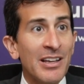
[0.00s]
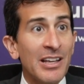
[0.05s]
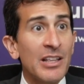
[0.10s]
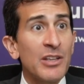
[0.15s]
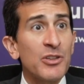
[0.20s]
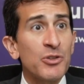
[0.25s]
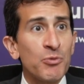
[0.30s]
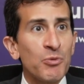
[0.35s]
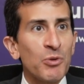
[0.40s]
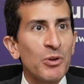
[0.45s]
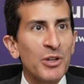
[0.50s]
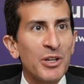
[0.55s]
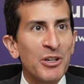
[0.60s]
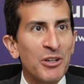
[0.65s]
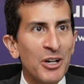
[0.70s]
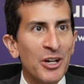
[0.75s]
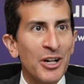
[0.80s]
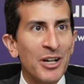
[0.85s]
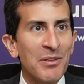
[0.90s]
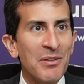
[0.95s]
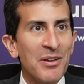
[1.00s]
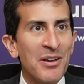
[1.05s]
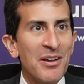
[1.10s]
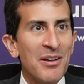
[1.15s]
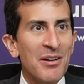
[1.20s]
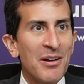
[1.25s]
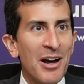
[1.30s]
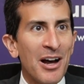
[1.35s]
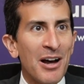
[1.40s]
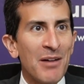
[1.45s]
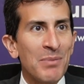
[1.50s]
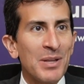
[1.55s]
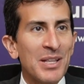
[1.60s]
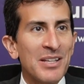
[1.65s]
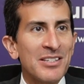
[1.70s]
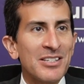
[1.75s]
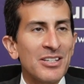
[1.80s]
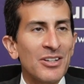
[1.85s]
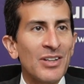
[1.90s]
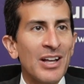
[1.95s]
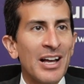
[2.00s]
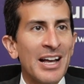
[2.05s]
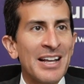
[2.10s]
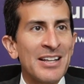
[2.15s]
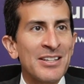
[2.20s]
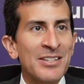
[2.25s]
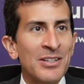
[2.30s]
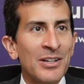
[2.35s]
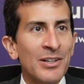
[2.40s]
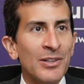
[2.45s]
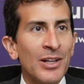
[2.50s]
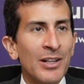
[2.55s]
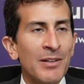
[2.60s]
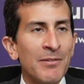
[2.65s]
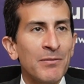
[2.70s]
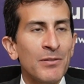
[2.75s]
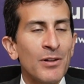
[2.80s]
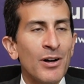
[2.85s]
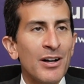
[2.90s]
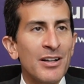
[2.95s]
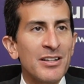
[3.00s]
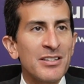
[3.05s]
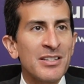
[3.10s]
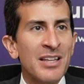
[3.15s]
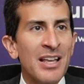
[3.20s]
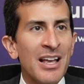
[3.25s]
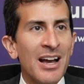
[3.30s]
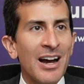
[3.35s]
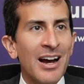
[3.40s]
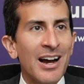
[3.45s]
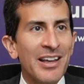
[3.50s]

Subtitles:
It is really good, but it still has a lot of flaws.